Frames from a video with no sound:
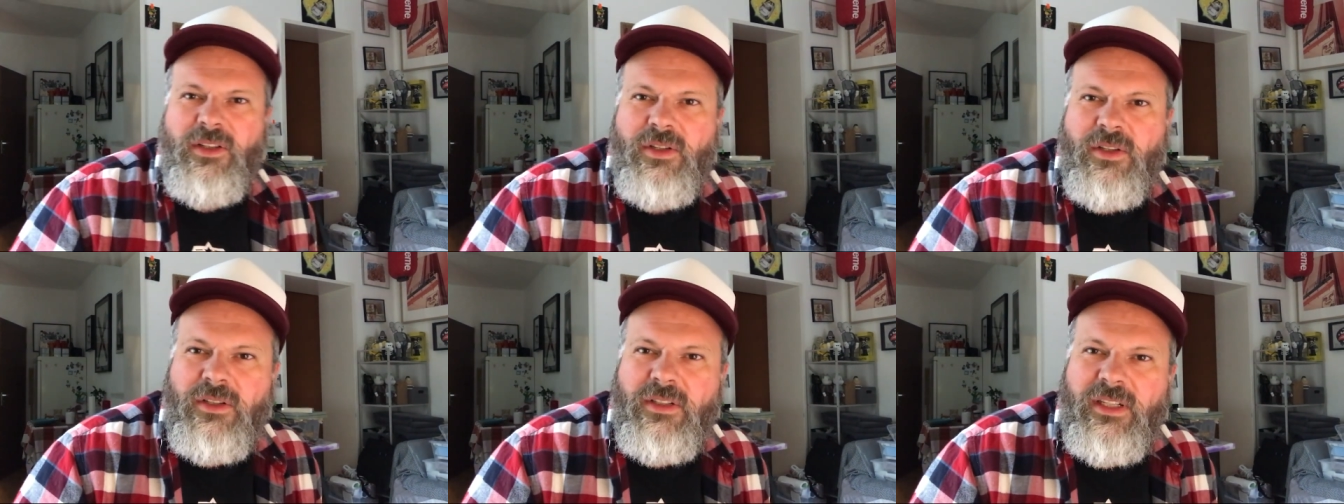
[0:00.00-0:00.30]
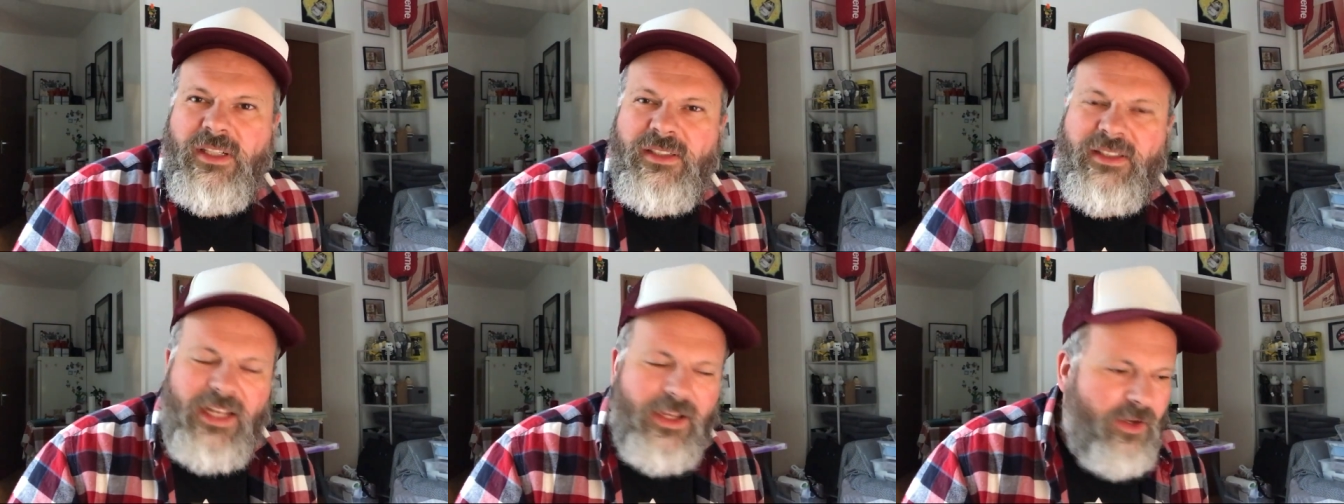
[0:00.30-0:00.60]

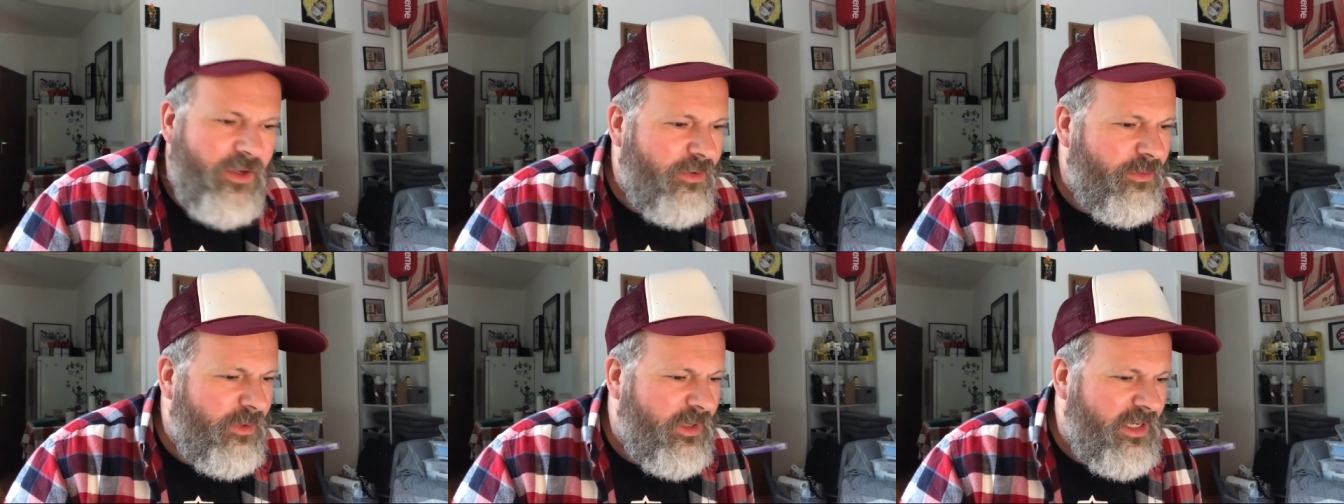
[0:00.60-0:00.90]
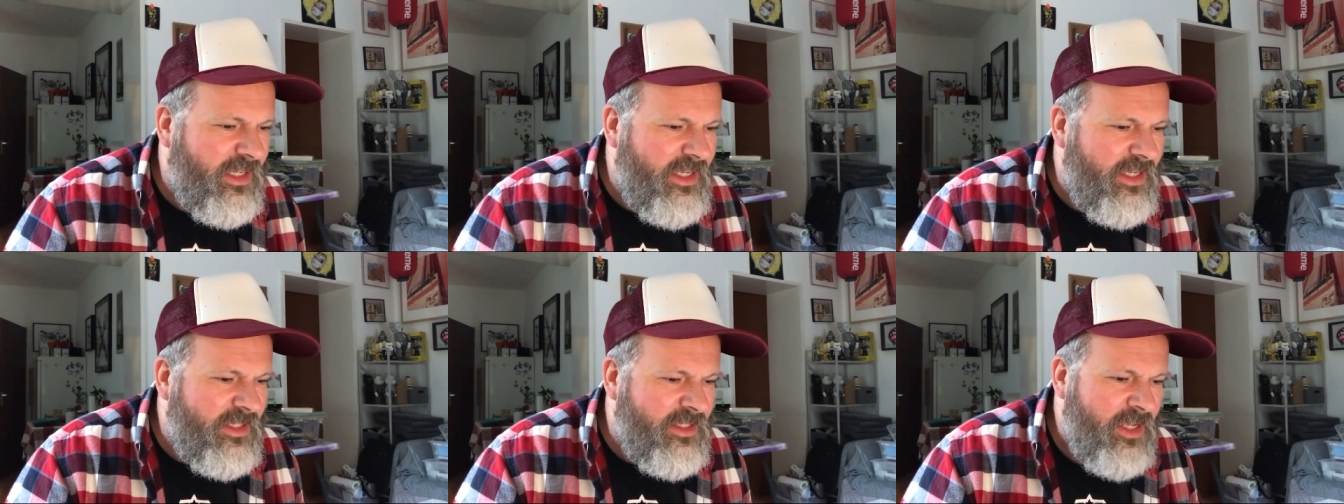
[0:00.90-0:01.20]
goodness they're gonna
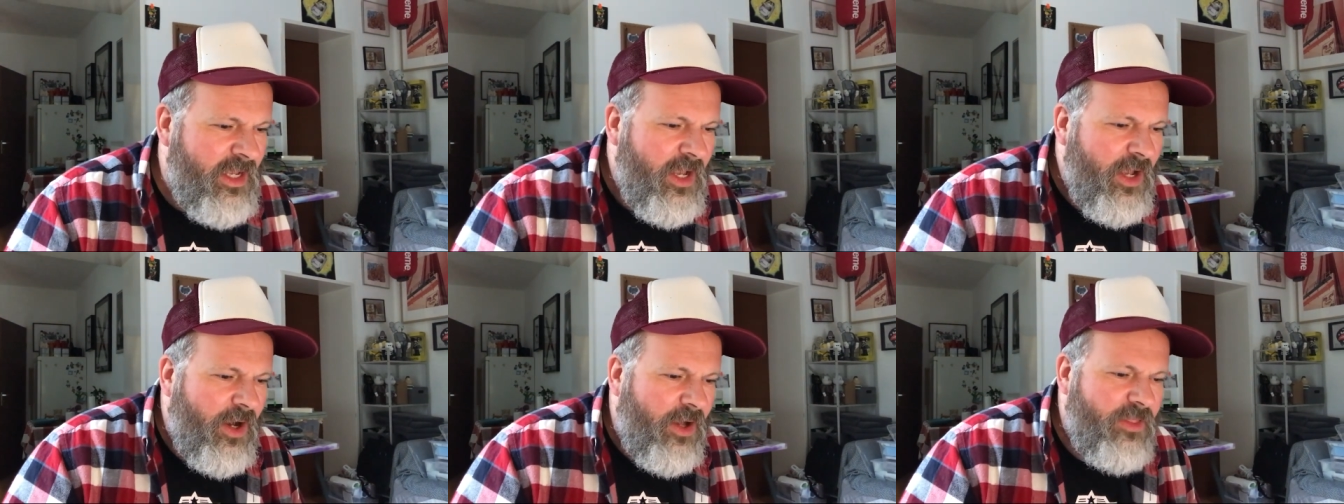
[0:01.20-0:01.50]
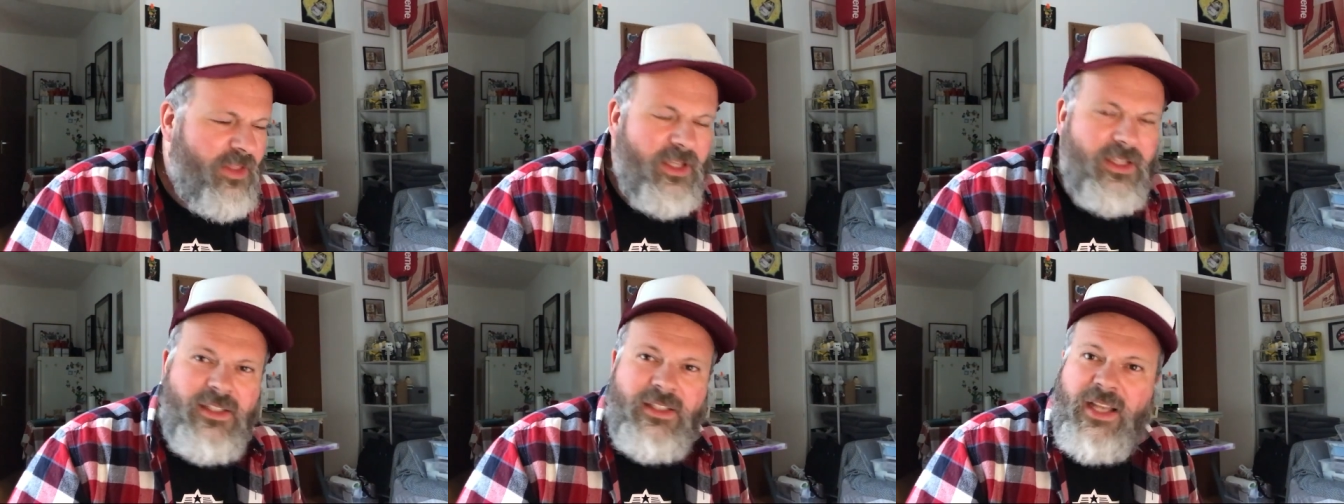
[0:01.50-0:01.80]
release on
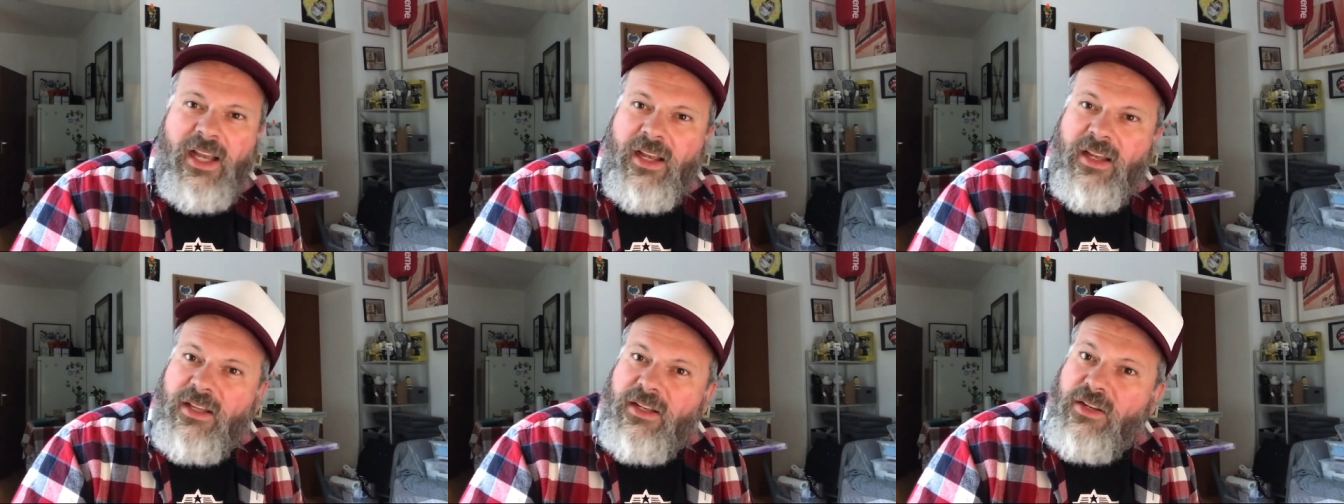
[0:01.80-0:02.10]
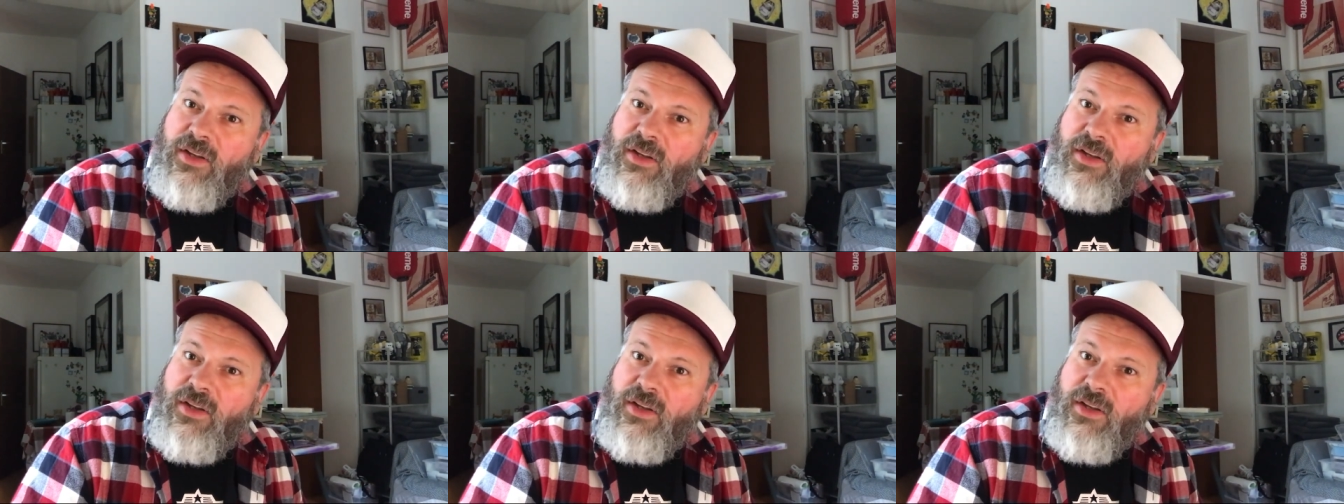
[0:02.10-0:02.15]
the second